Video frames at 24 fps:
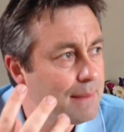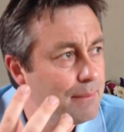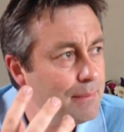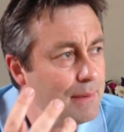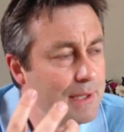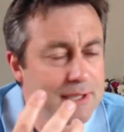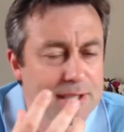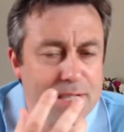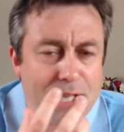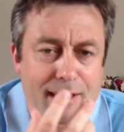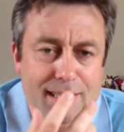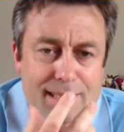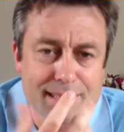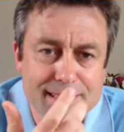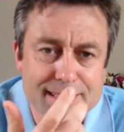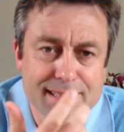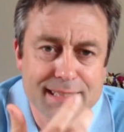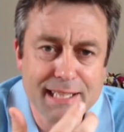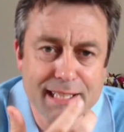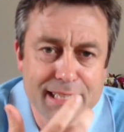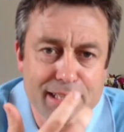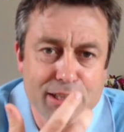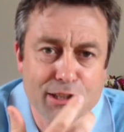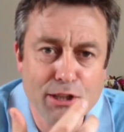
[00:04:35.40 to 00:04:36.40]
It does
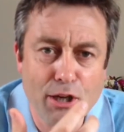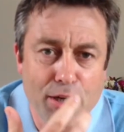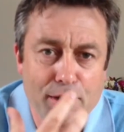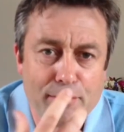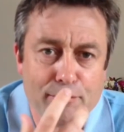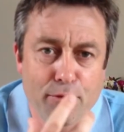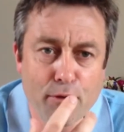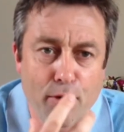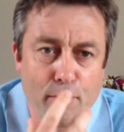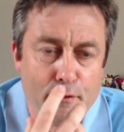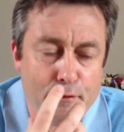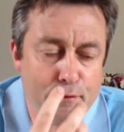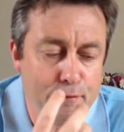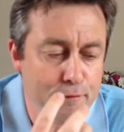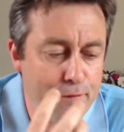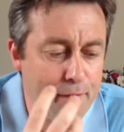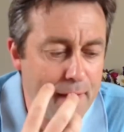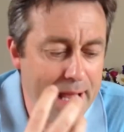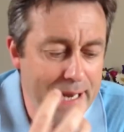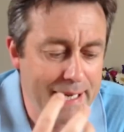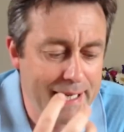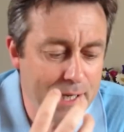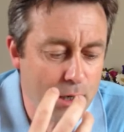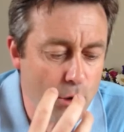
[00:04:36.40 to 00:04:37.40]
sit kind of
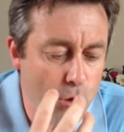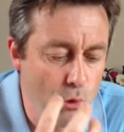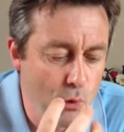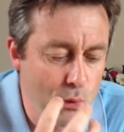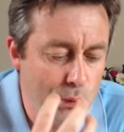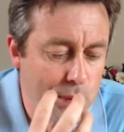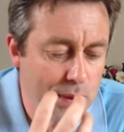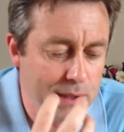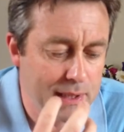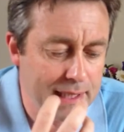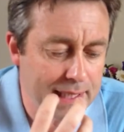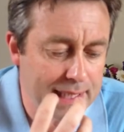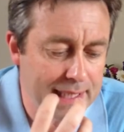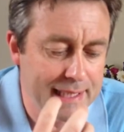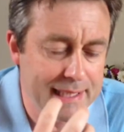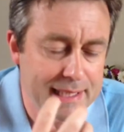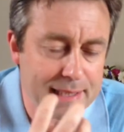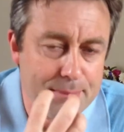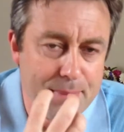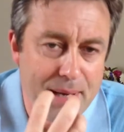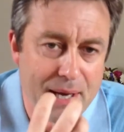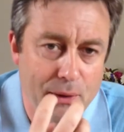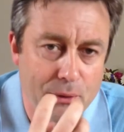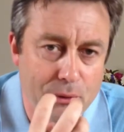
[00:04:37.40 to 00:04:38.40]
fairly awkwardly in
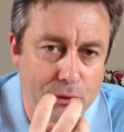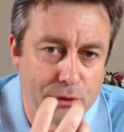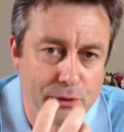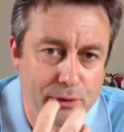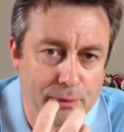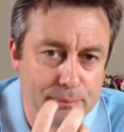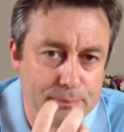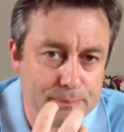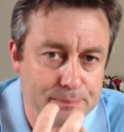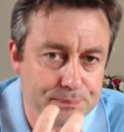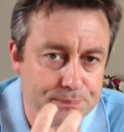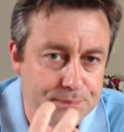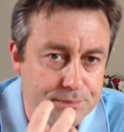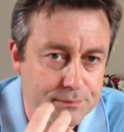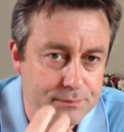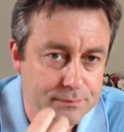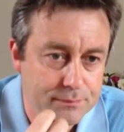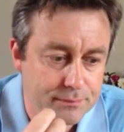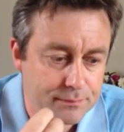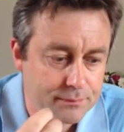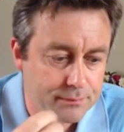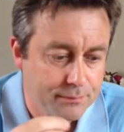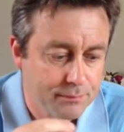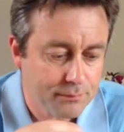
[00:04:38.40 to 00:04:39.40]
the mouth.
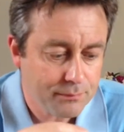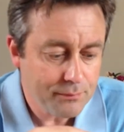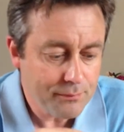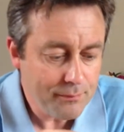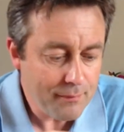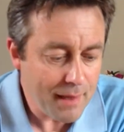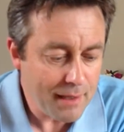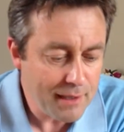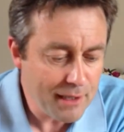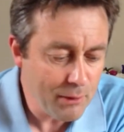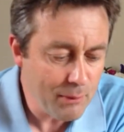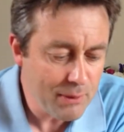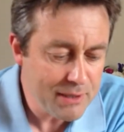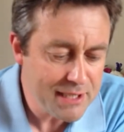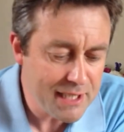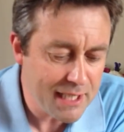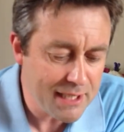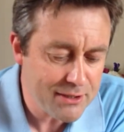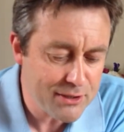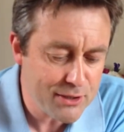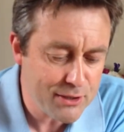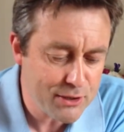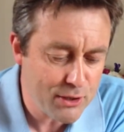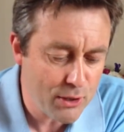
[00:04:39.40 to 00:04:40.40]
Now we
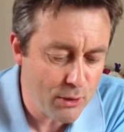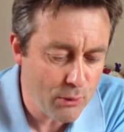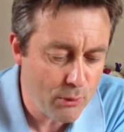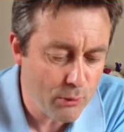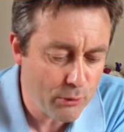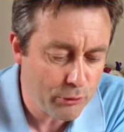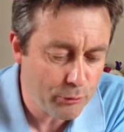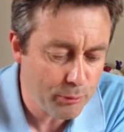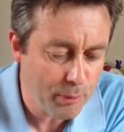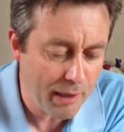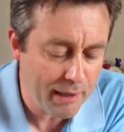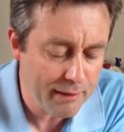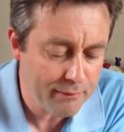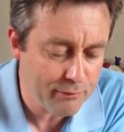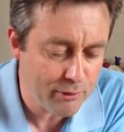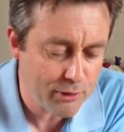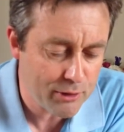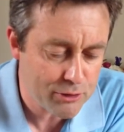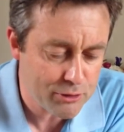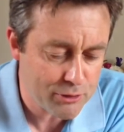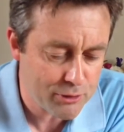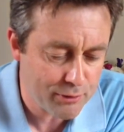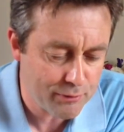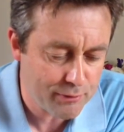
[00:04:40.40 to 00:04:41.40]
tasted the Hawke's Bay
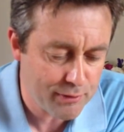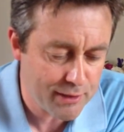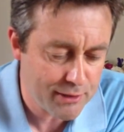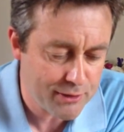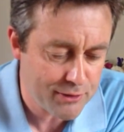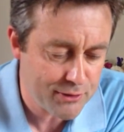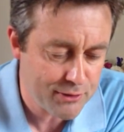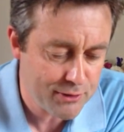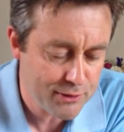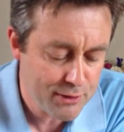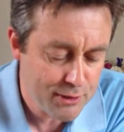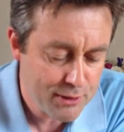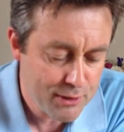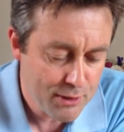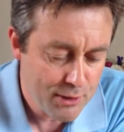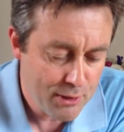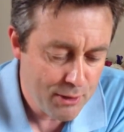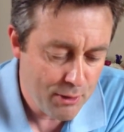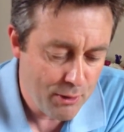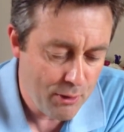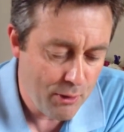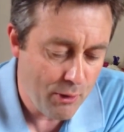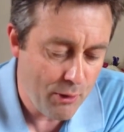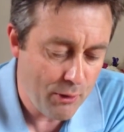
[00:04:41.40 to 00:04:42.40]
version of this
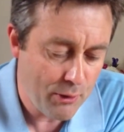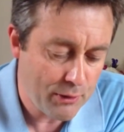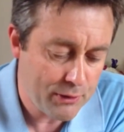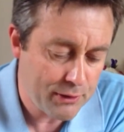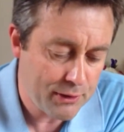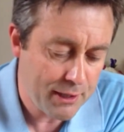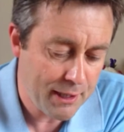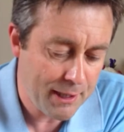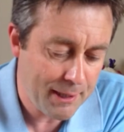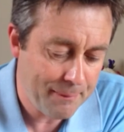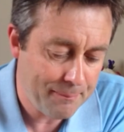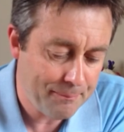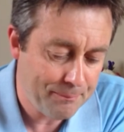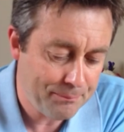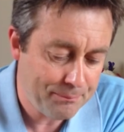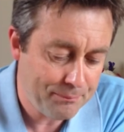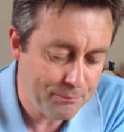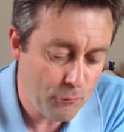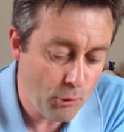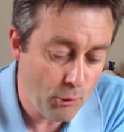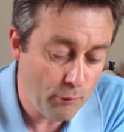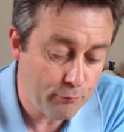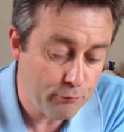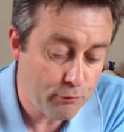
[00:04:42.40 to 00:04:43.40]
on
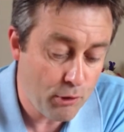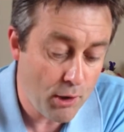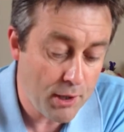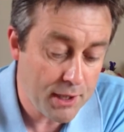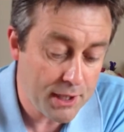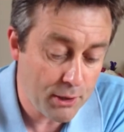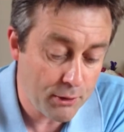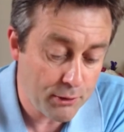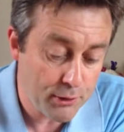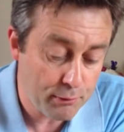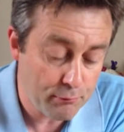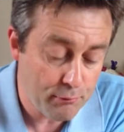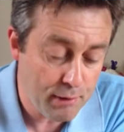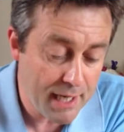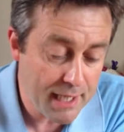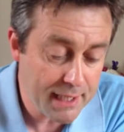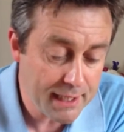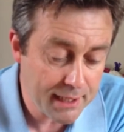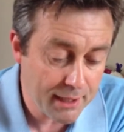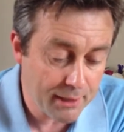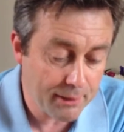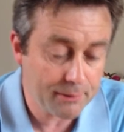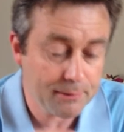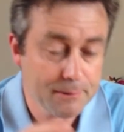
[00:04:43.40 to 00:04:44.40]
Friday on the
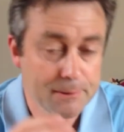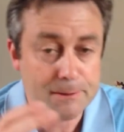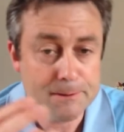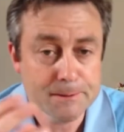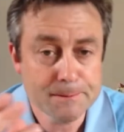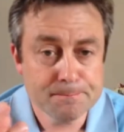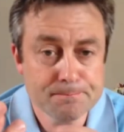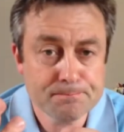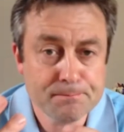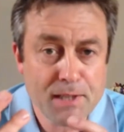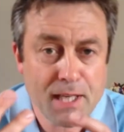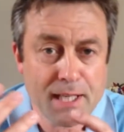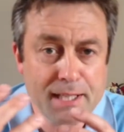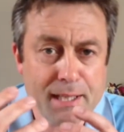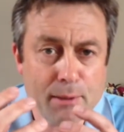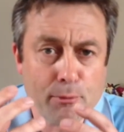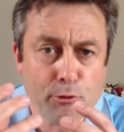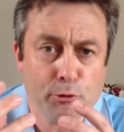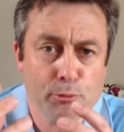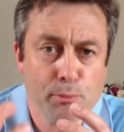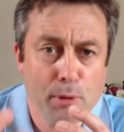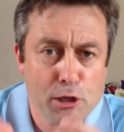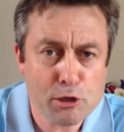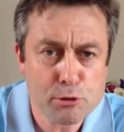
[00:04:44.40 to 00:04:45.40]
radio, and that
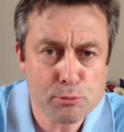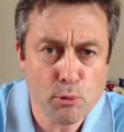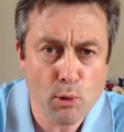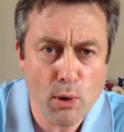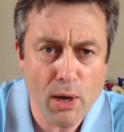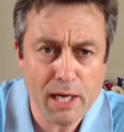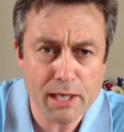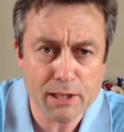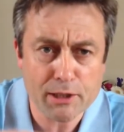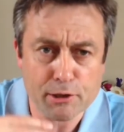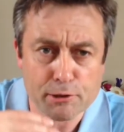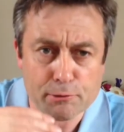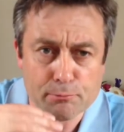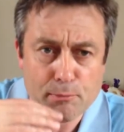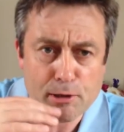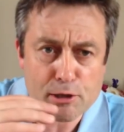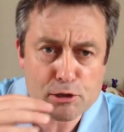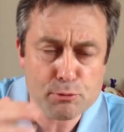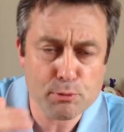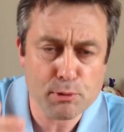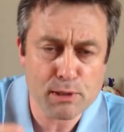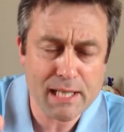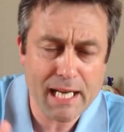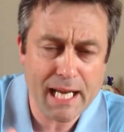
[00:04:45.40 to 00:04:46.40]
was much more elegant,
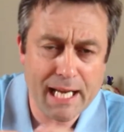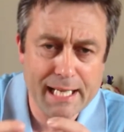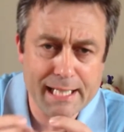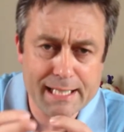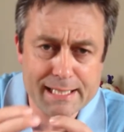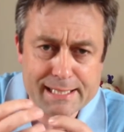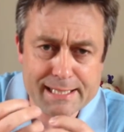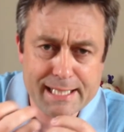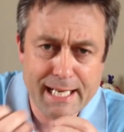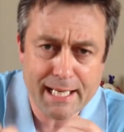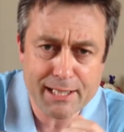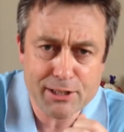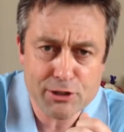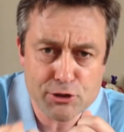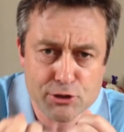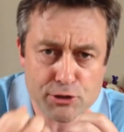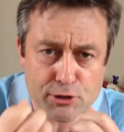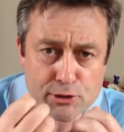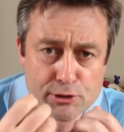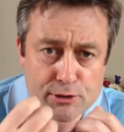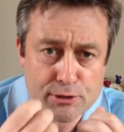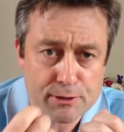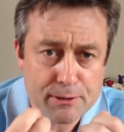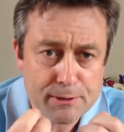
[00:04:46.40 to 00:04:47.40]
much more layered,
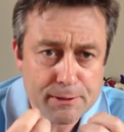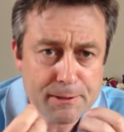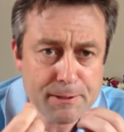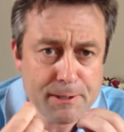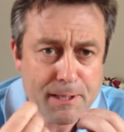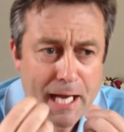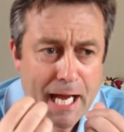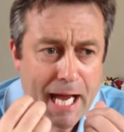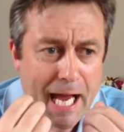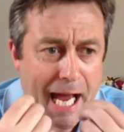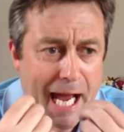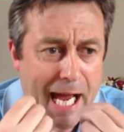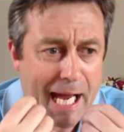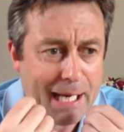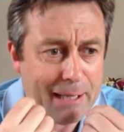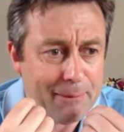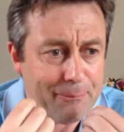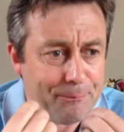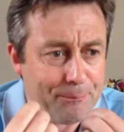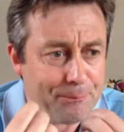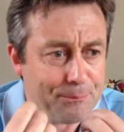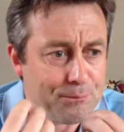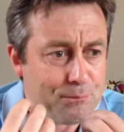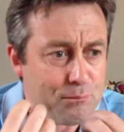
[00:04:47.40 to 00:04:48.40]
textured.
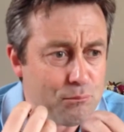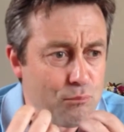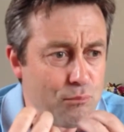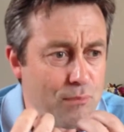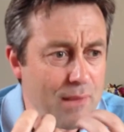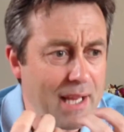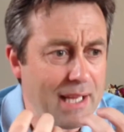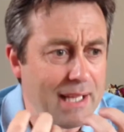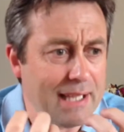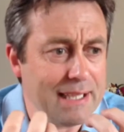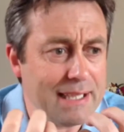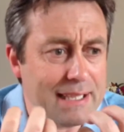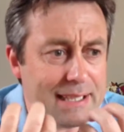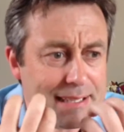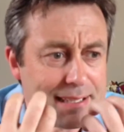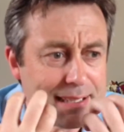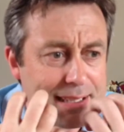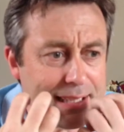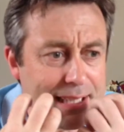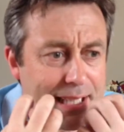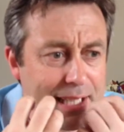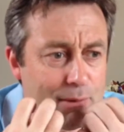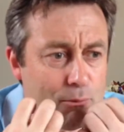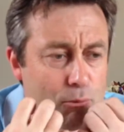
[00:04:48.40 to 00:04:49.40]

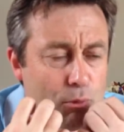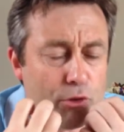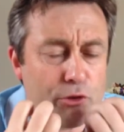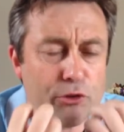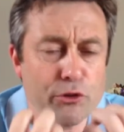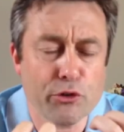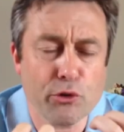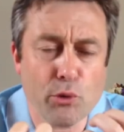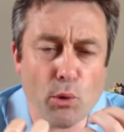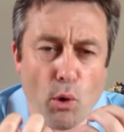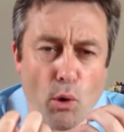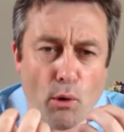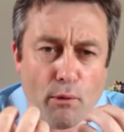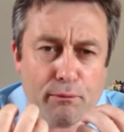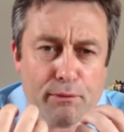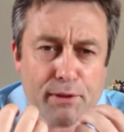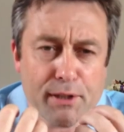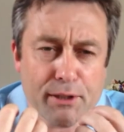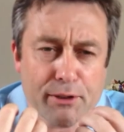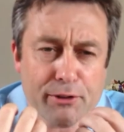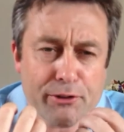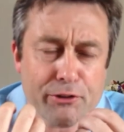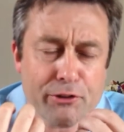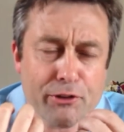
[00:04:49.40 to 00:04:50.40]
It wasn't so
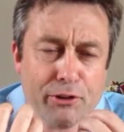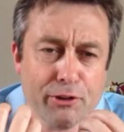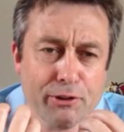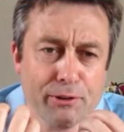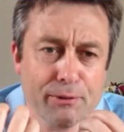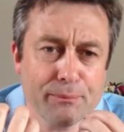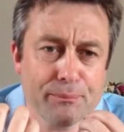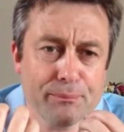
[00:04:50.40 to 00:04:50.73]
obvious,